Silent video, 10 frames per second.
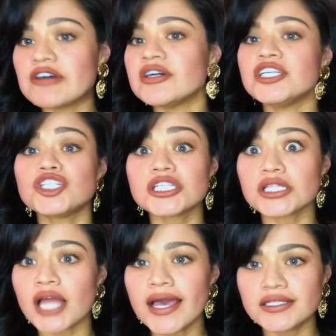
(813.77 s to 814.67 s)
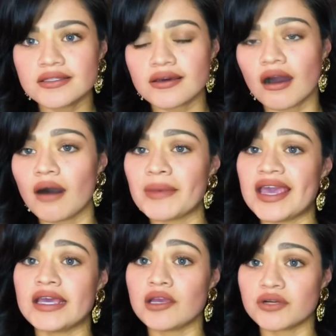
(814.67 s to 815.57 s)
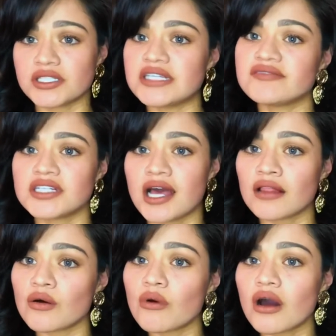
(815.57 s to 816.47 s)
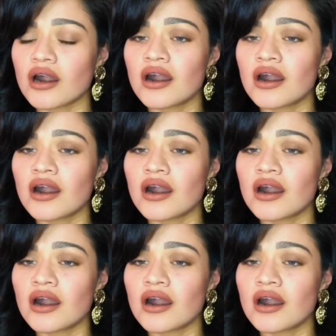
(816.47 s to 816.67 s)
He just liked the comment and he received an LOR.